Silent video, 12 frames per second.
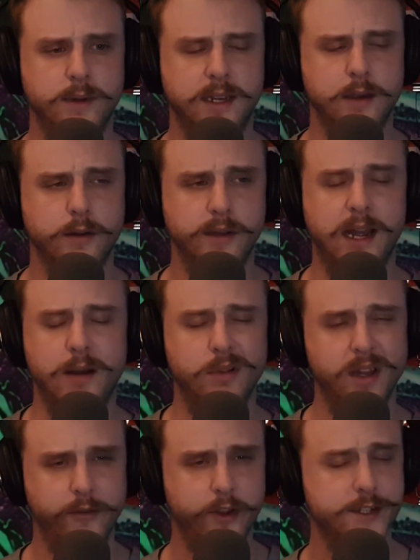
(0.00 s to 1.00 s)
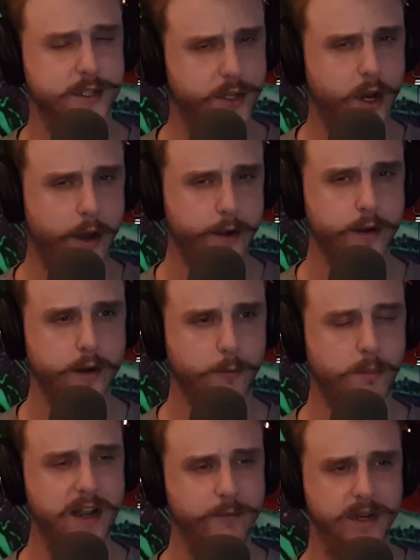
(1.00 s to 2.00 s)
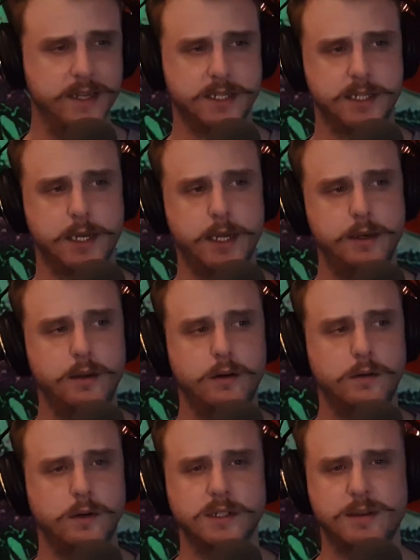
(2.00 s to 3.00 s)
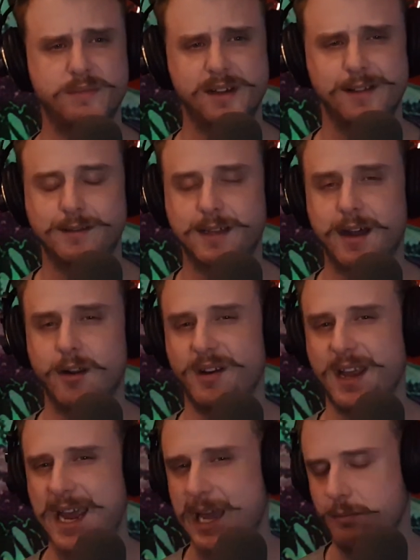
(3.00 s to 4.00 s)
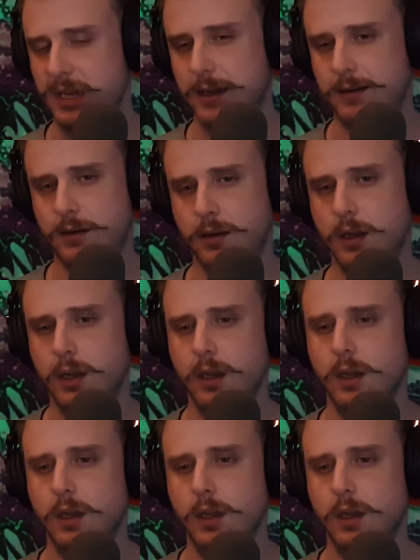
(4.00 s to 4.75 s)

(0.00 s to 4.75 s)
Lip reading: killed, I believe, his daughter. It might have been his son or something like that on Ambien